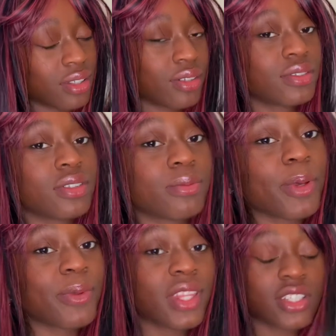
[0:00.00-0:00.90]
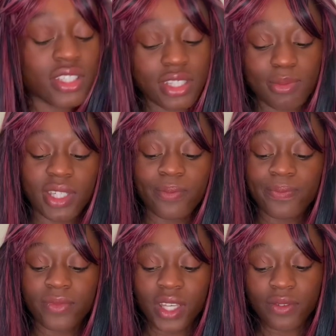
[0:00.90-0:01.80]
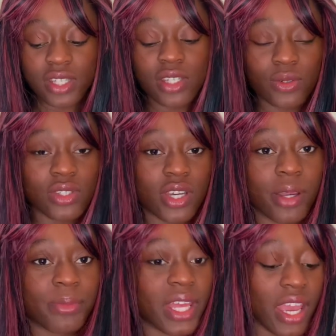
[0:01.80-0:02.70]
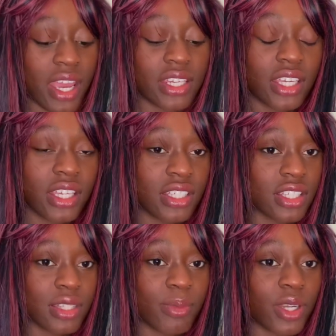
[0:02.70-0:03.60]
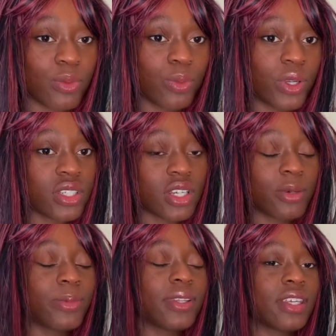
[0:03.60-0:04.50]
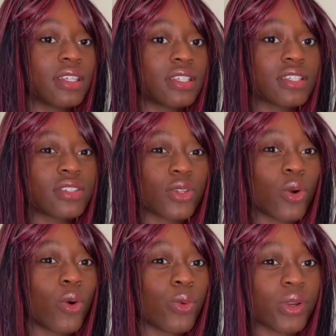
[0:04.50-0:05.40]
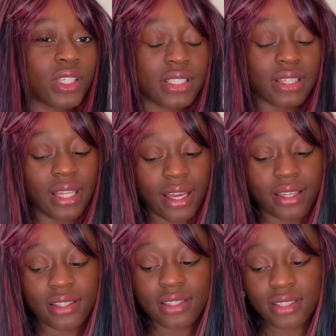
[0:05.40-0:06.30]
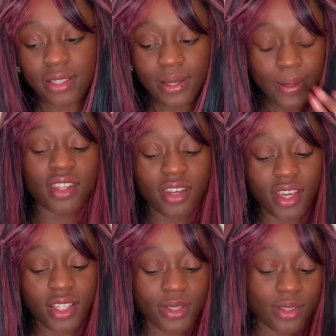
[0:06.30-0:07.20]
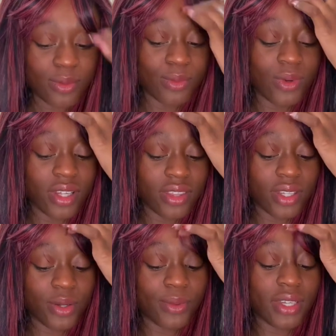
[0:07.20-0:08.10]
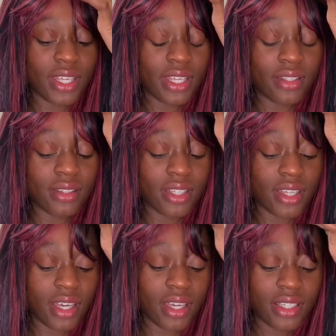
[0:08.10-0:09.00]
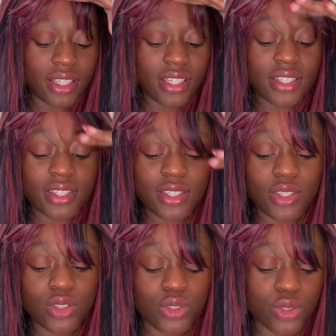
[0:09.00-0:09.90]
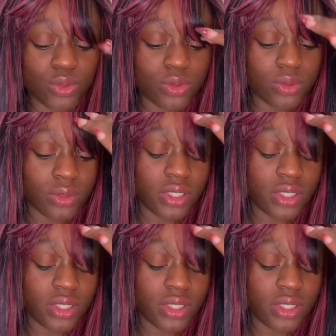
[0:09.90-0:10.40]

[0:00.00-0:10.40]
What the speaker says: Or maybe that's just me. Every single time, and any, doesn't matter which company it is, it always lags. The next one that I want to get is this jewel